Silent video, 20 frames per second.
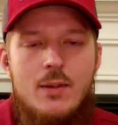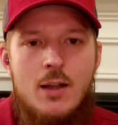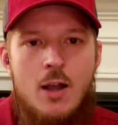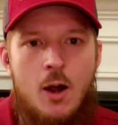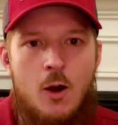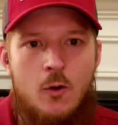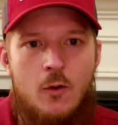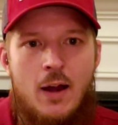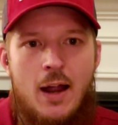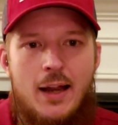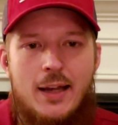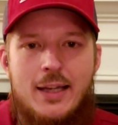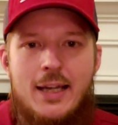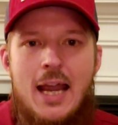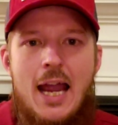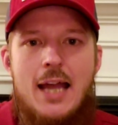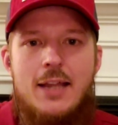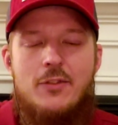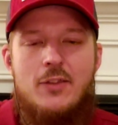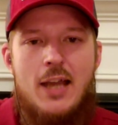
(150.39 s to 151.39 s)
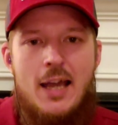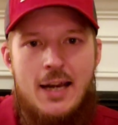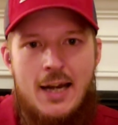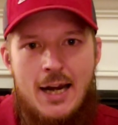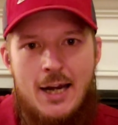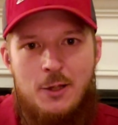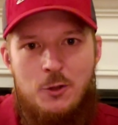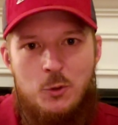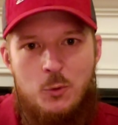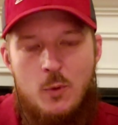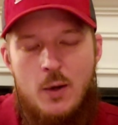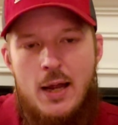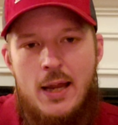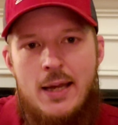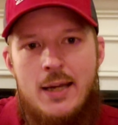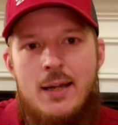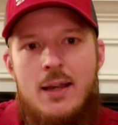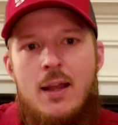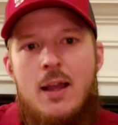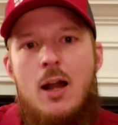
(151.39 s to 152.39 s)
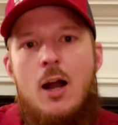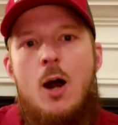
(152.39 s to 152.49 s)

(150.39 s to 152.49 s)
All right, got that out of the way.